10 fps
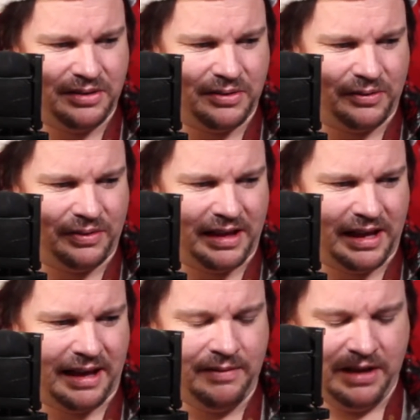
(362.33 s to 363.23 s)
on
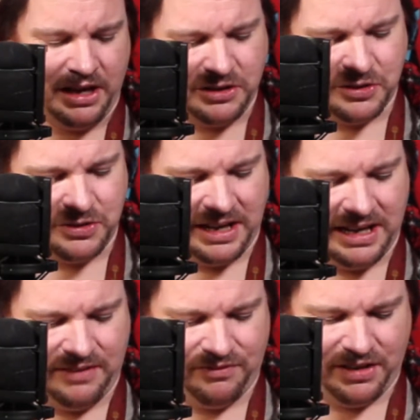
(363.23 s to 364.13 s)
that. Good
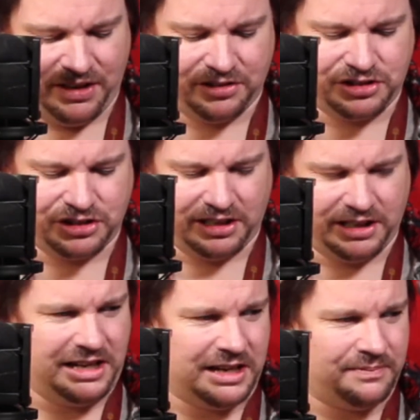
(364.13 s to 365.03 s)
evening,
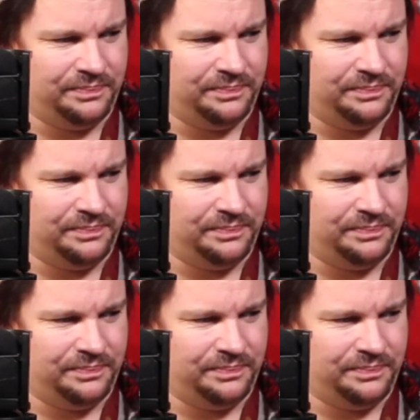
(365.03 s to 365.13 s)
Shalini.